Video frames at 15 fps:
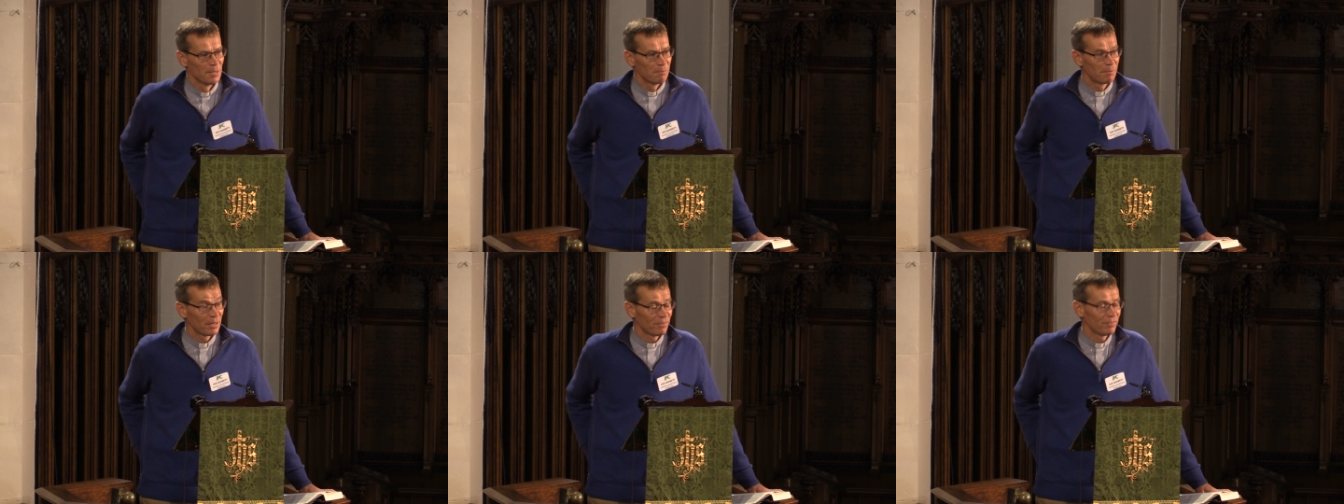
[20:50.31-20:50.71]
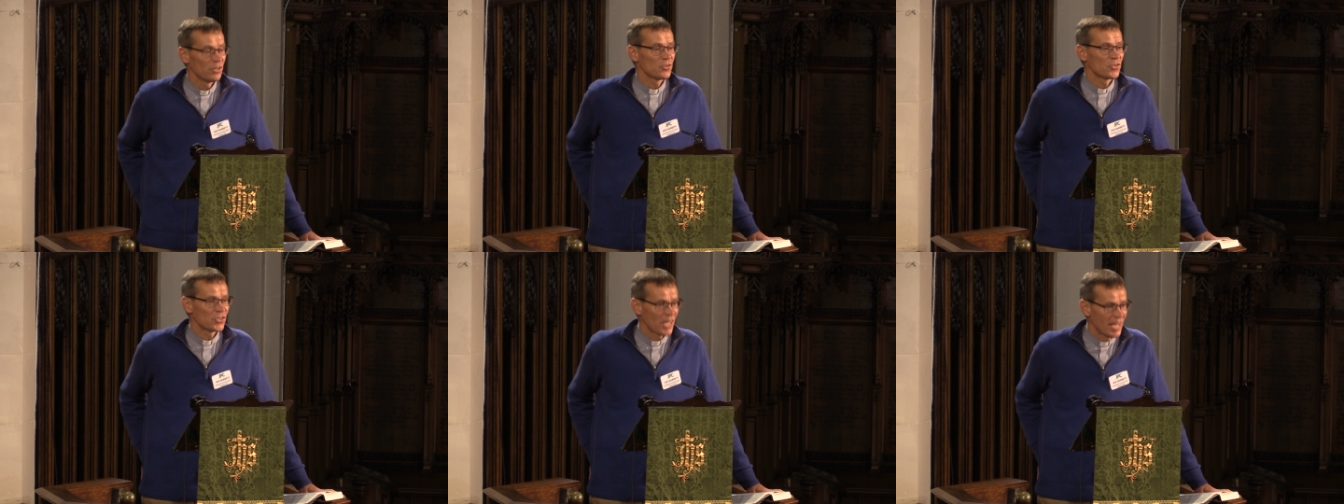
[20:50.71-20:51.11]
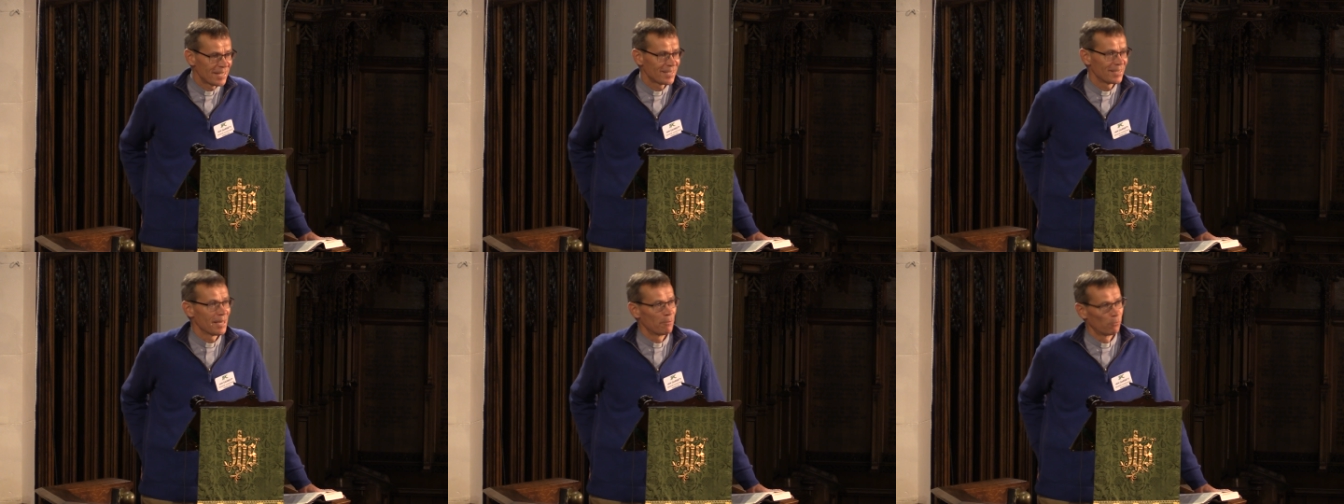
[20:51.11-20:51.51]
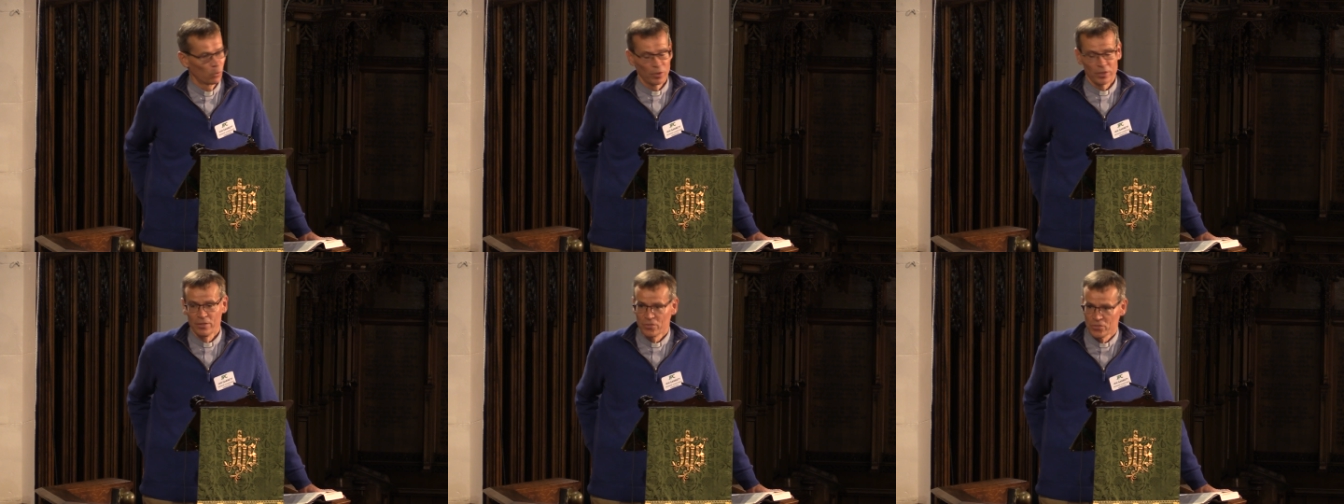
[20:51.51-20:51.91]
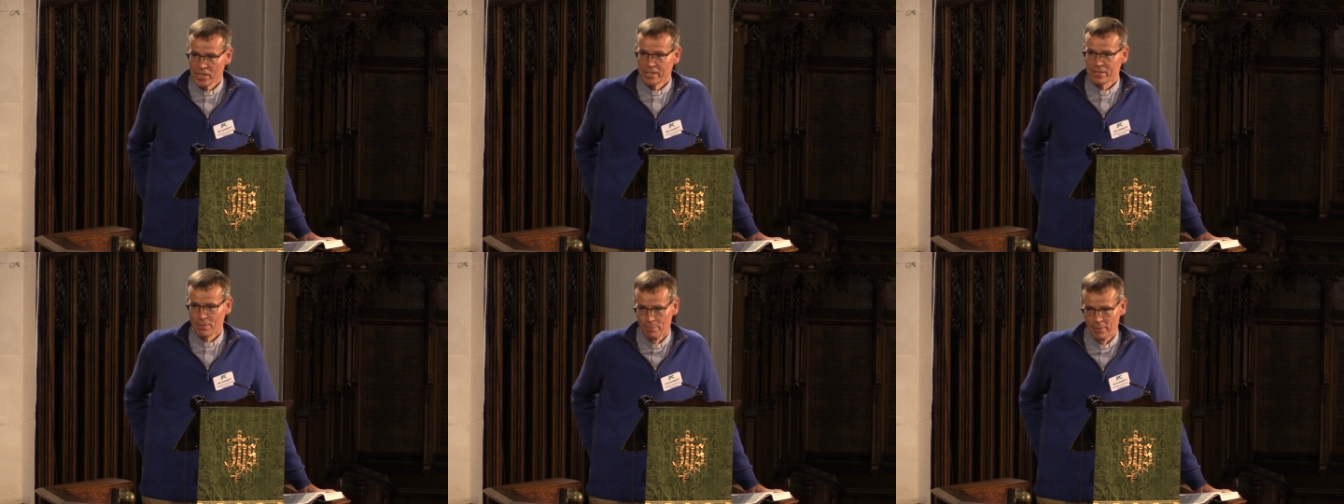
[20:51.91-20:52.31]
But if you say to them what you've
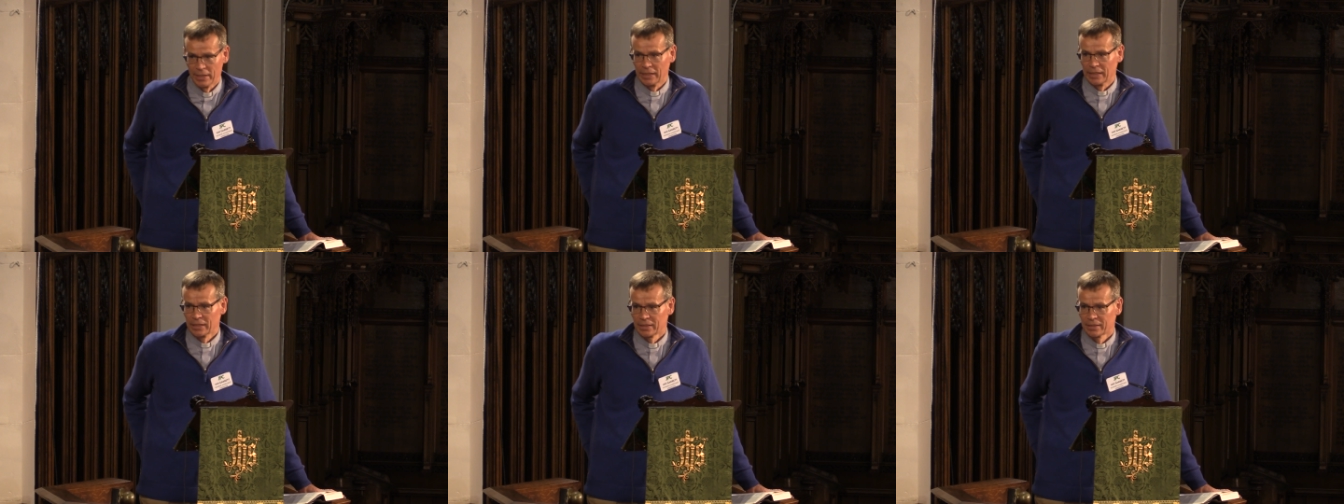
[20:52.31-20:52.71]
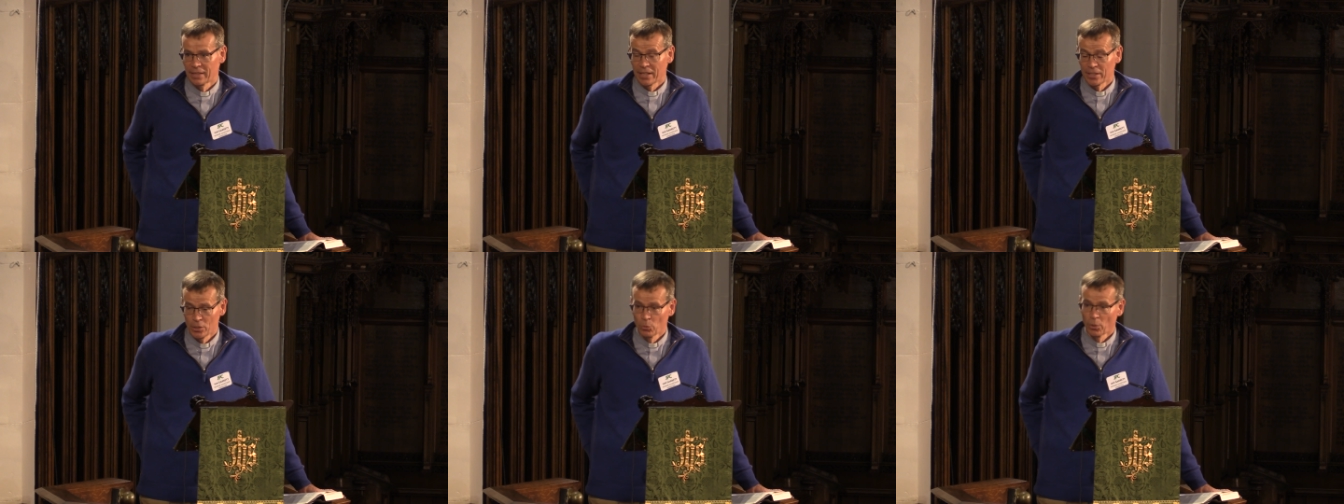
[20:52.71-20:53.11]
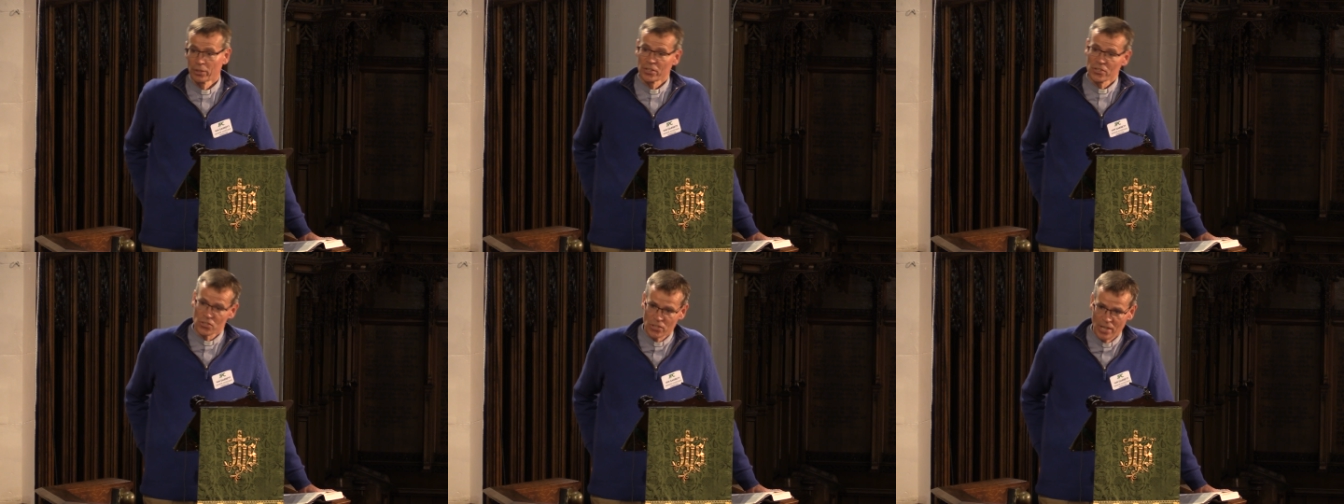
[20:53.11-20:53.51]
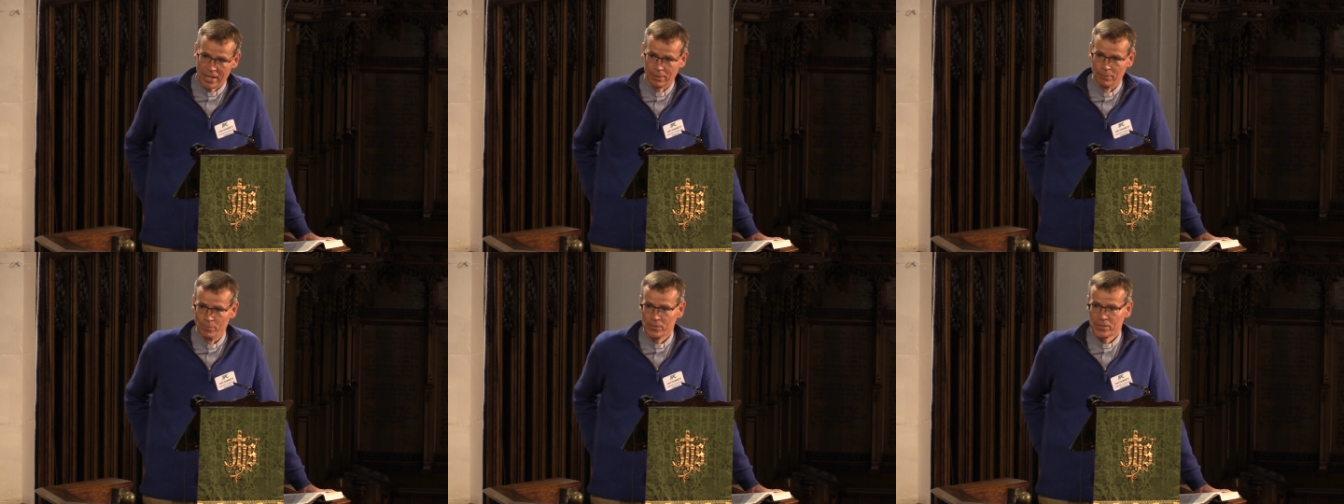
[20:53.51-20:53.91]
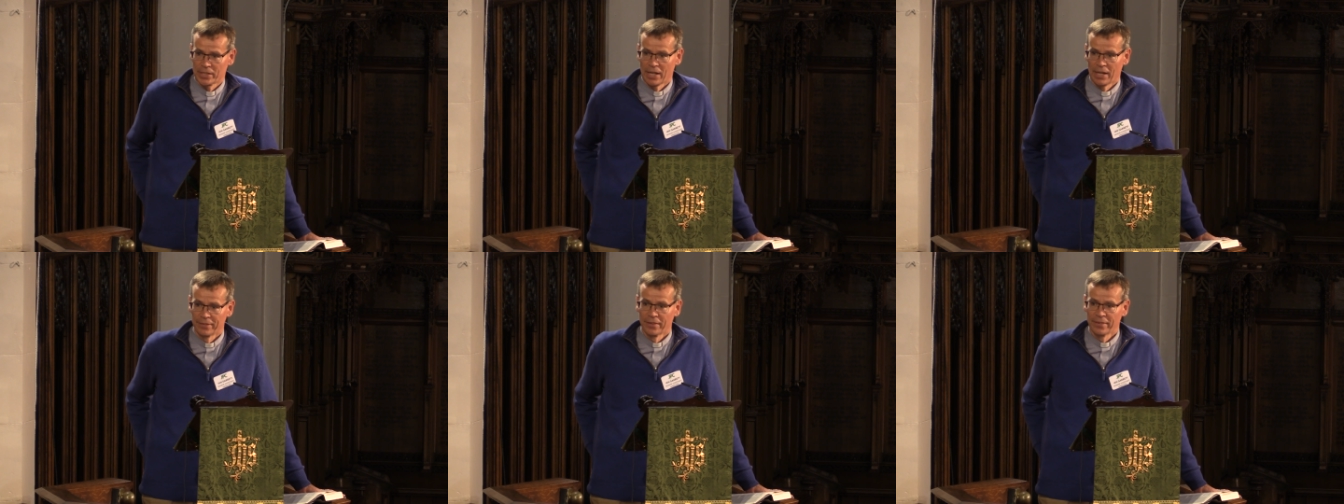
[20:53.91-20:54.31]
said to me, that you are ashamed
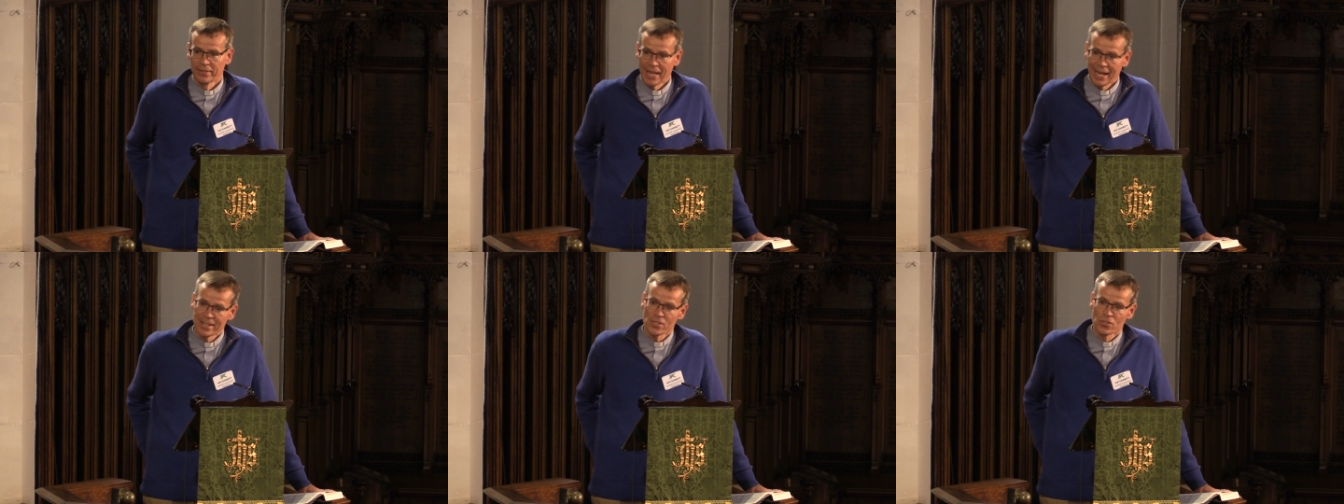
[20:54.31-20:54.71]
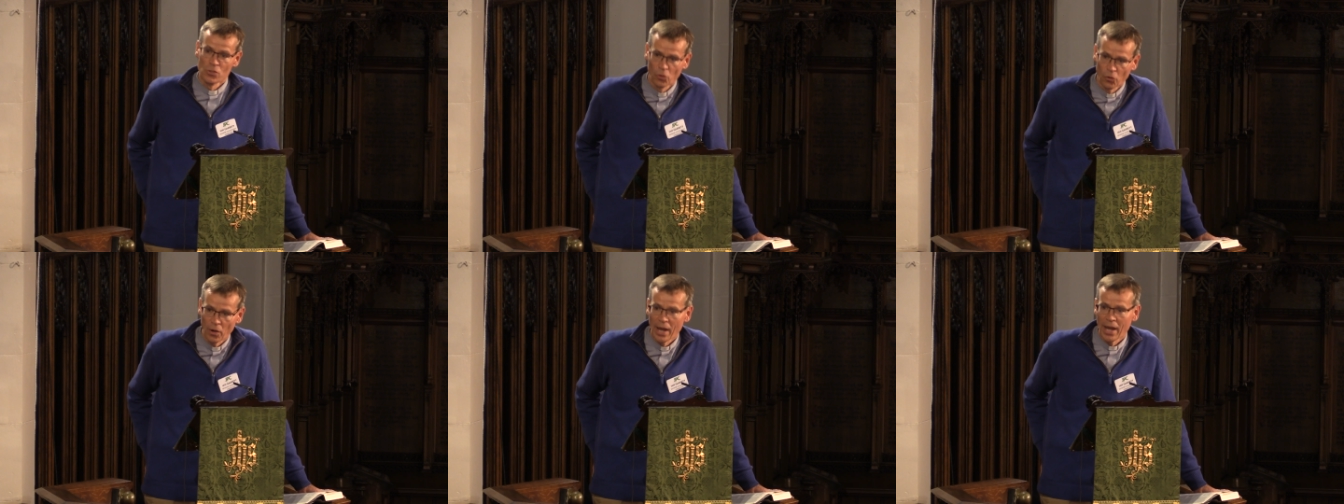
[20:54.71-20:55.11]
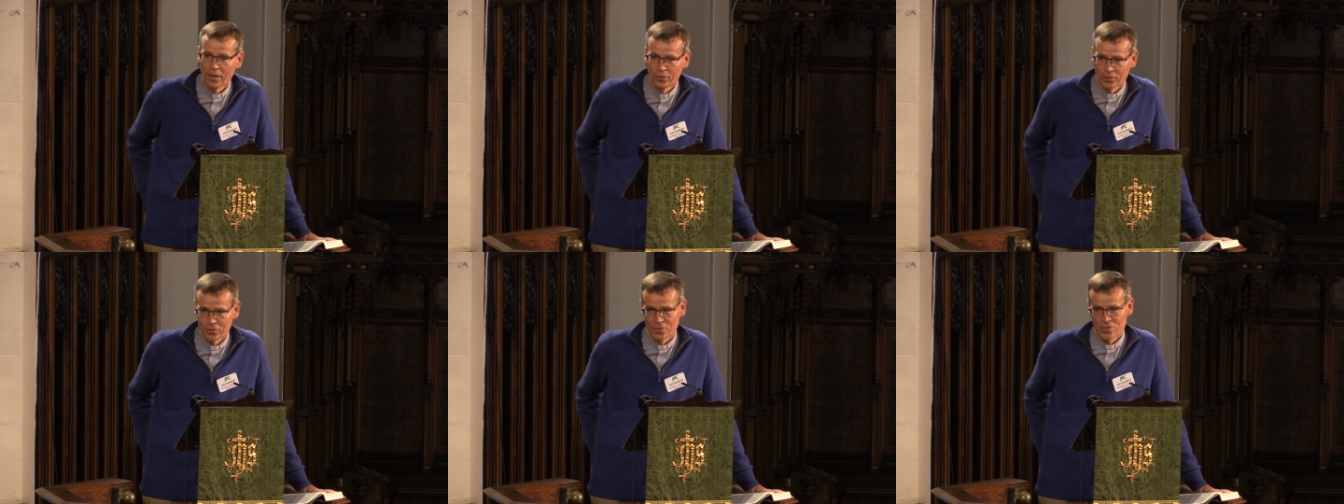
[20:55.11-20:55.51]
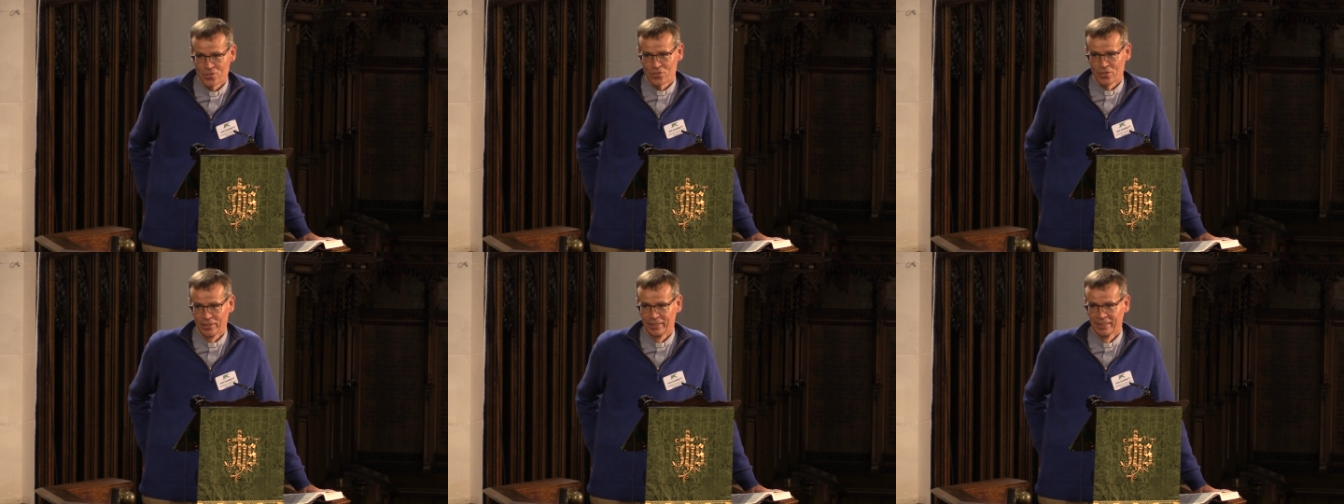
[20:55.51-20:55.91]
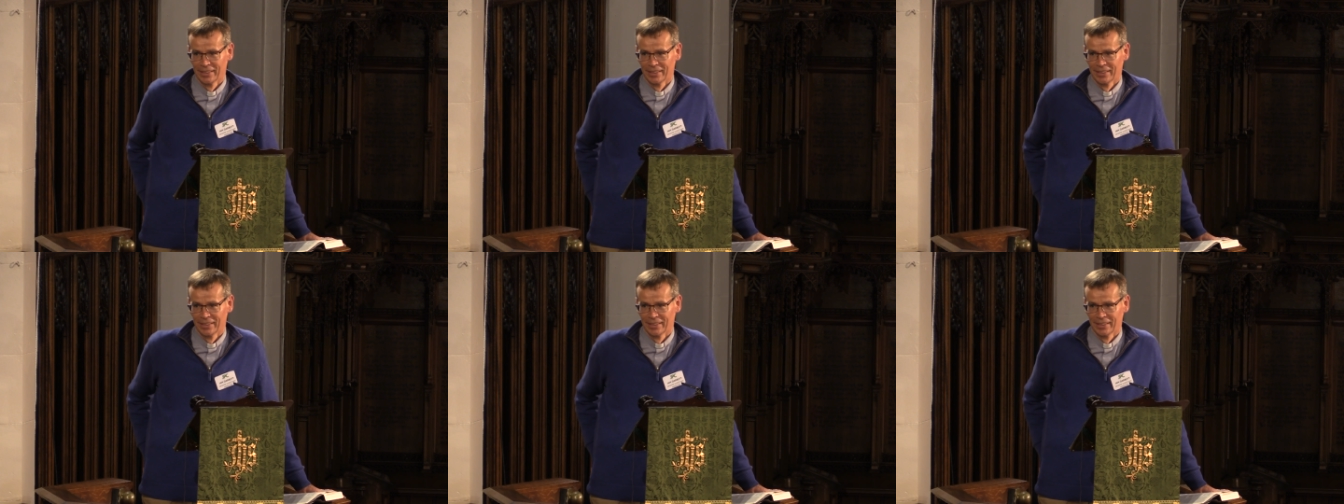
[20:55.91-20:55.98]
and that that is not how a Christian